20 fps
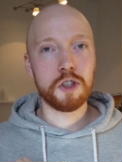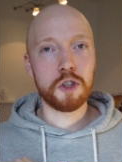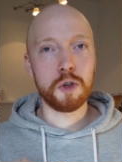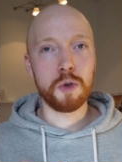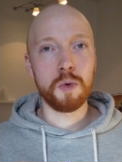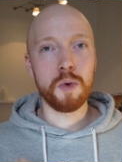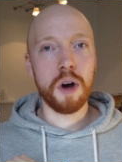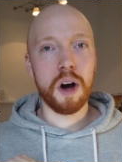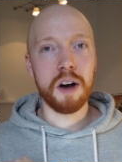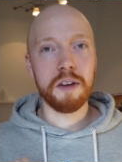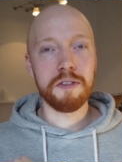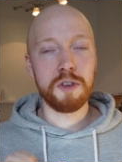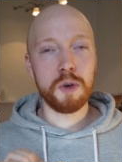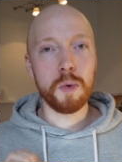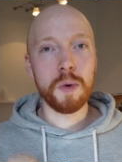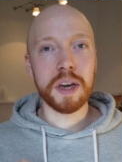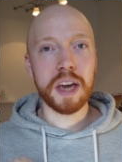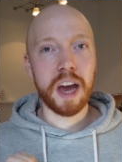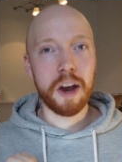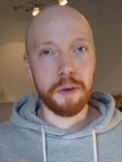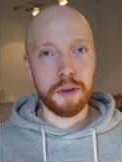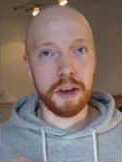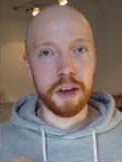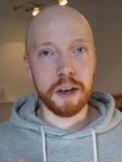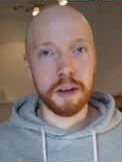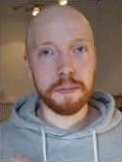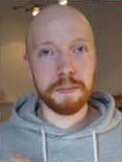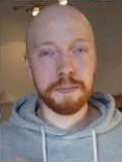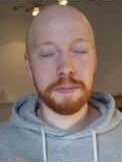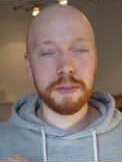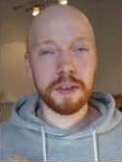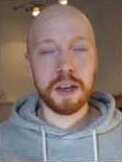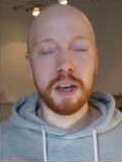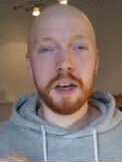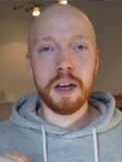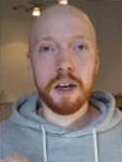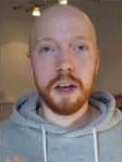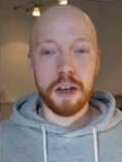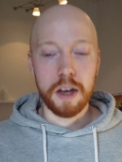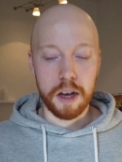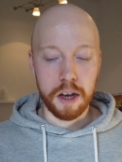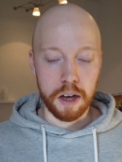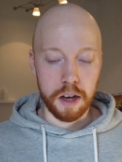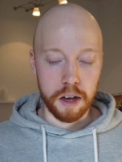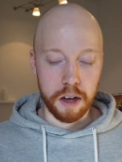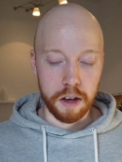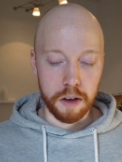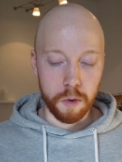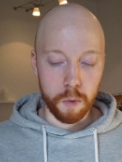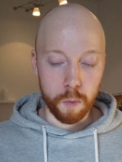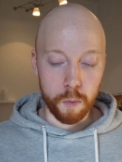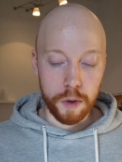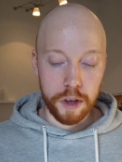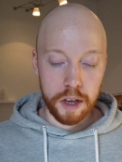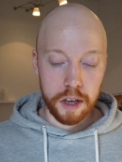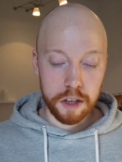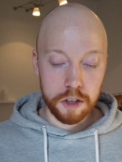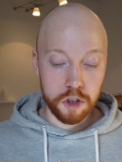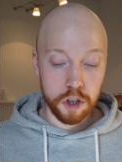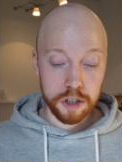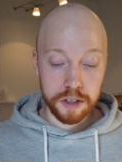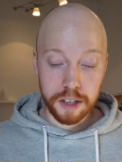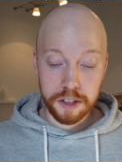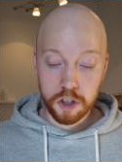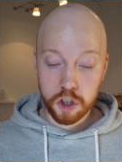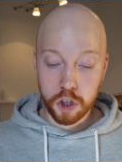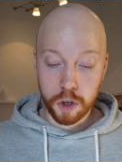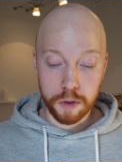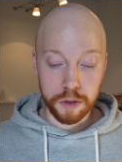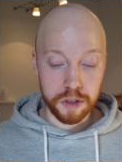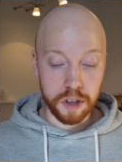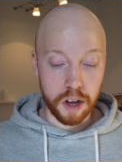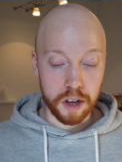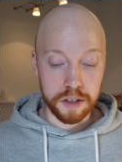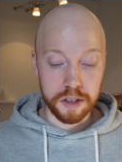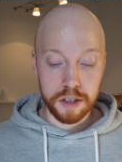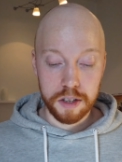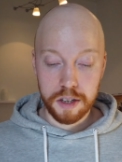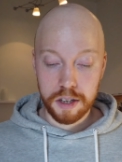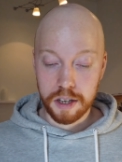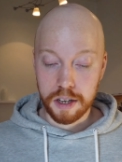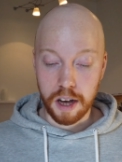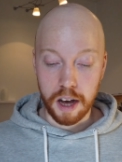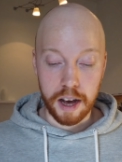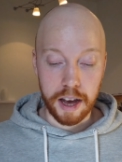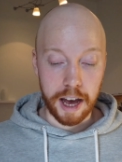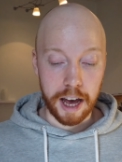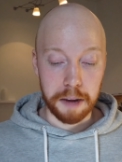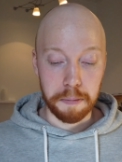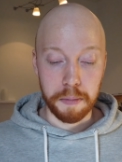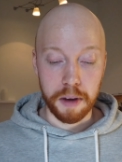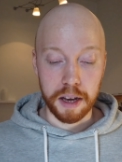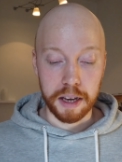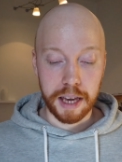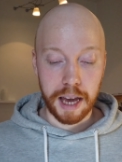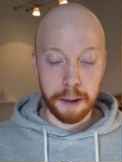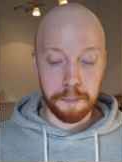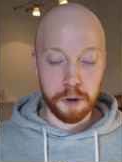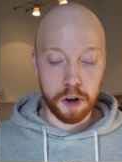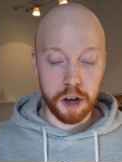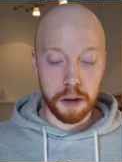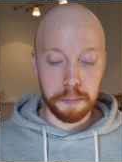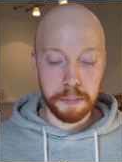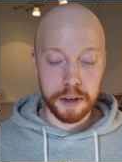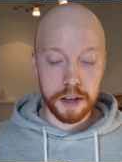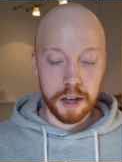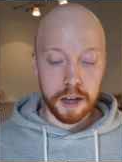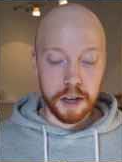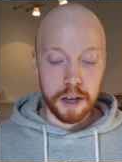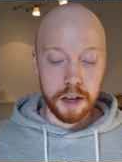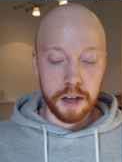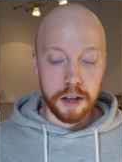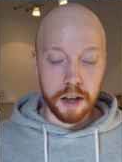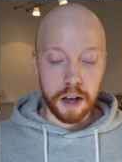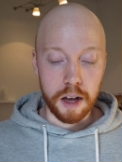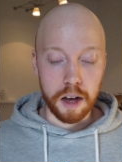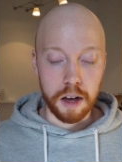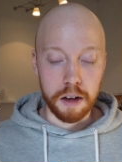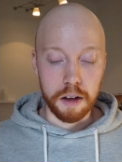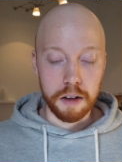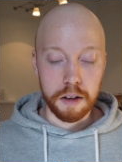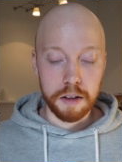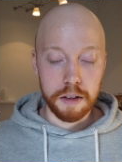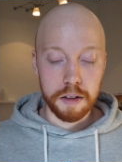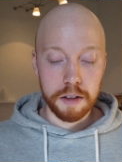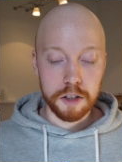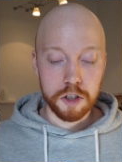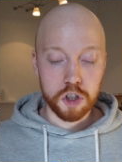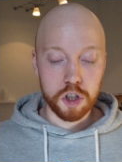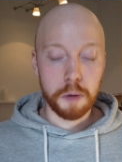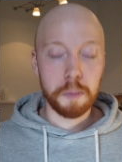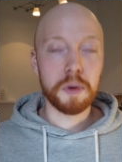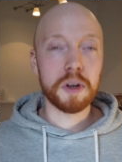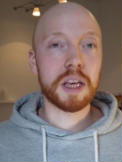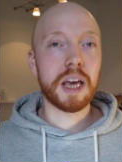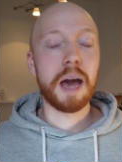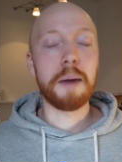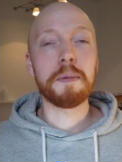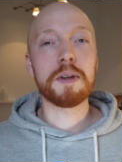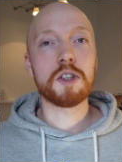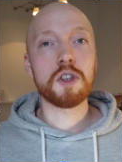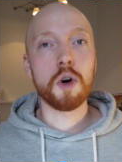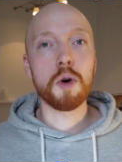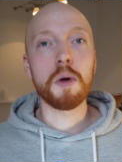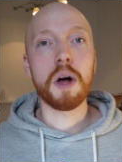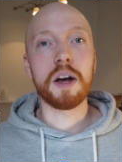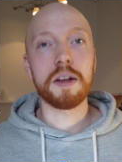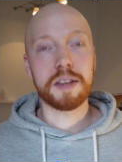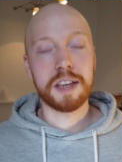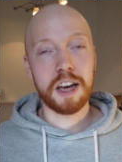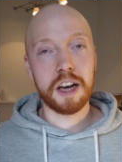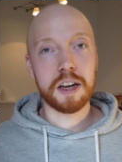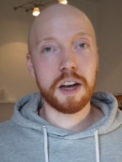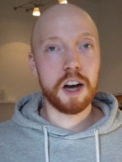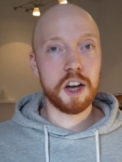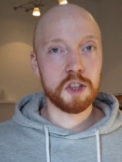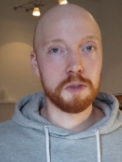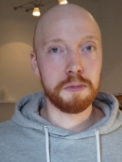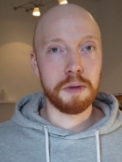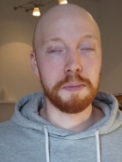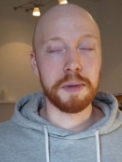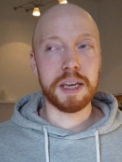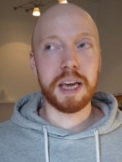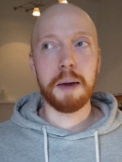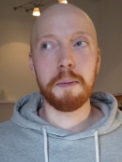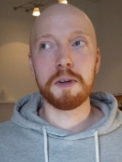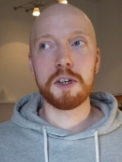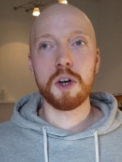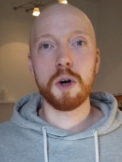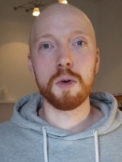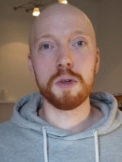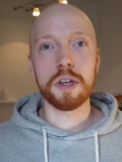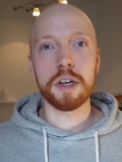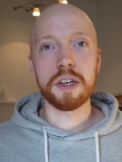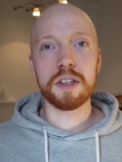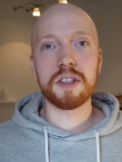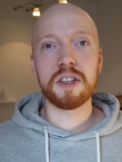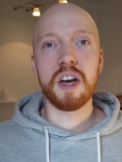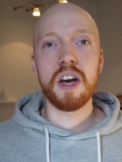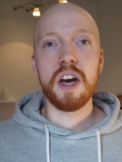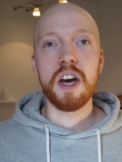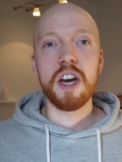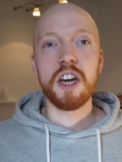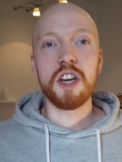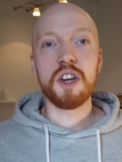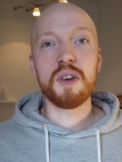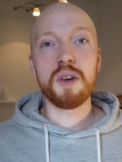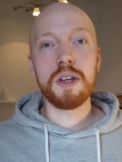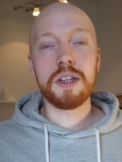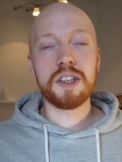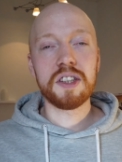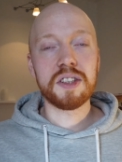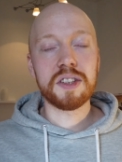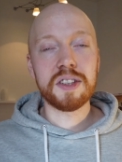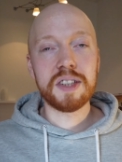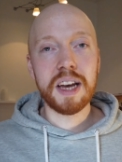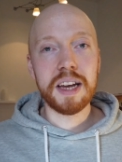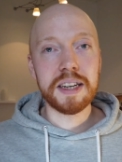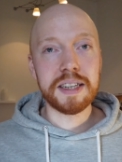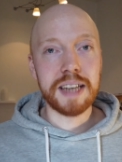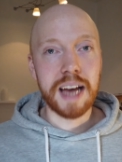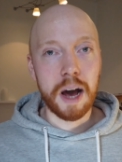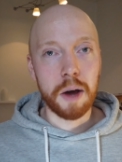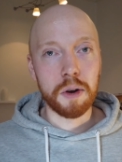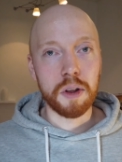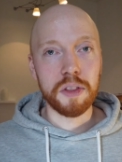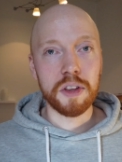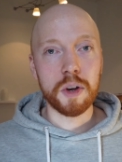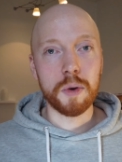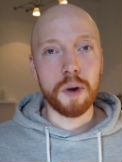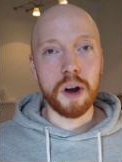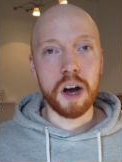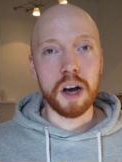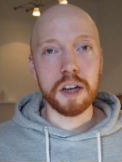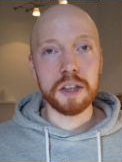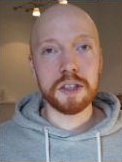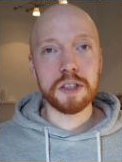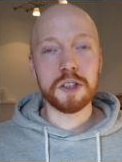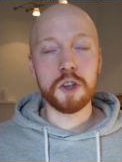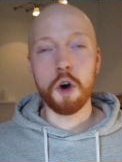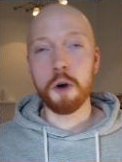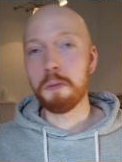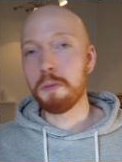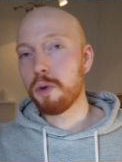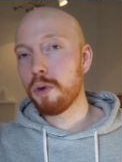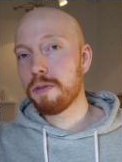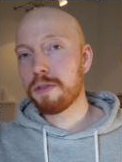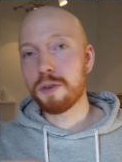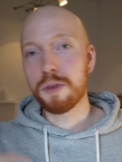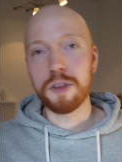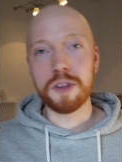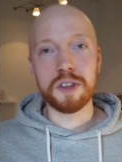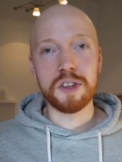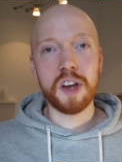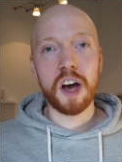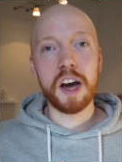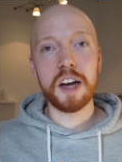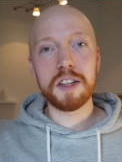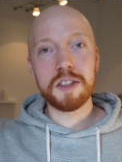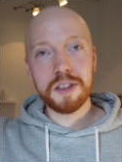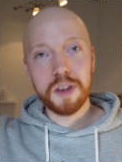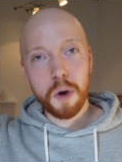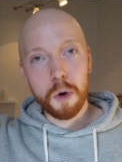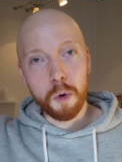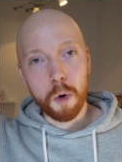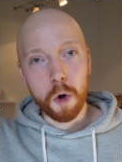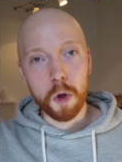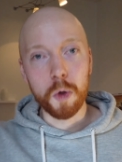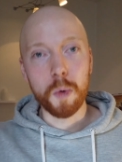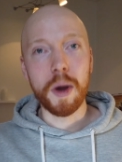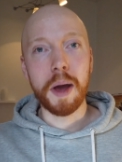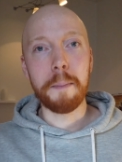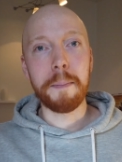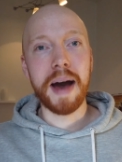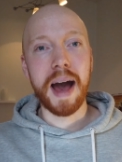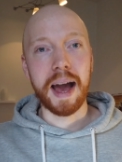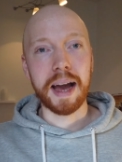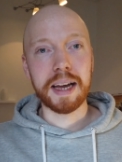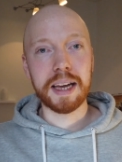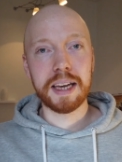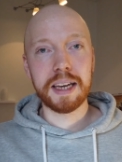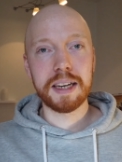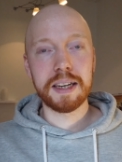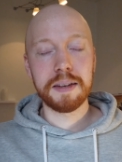to our viewing area. We, just as the show started, I had my camera up. Someone came and told, a cast member came and told us, you need to sit down on the grass or move to the sides or all the way back.